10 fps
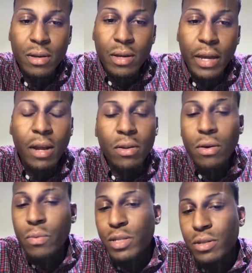and how
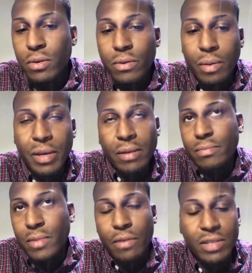long would you? I mean,
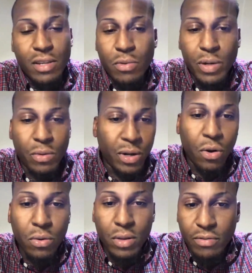obviously you wouldn't want to
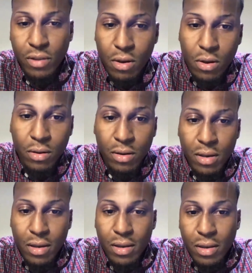hold it for long.
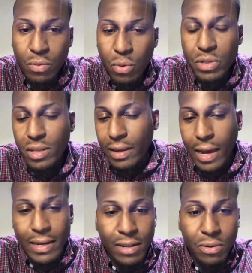What was your like
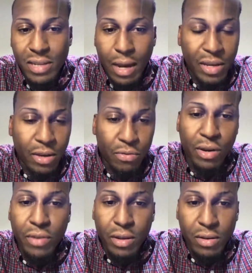ideal time to get rid
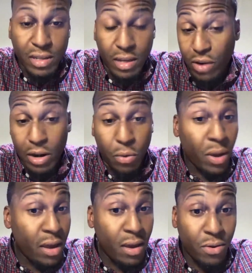of it? Is like right
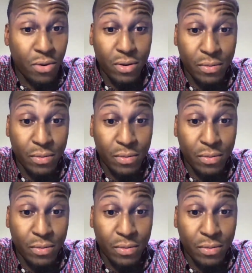away like, or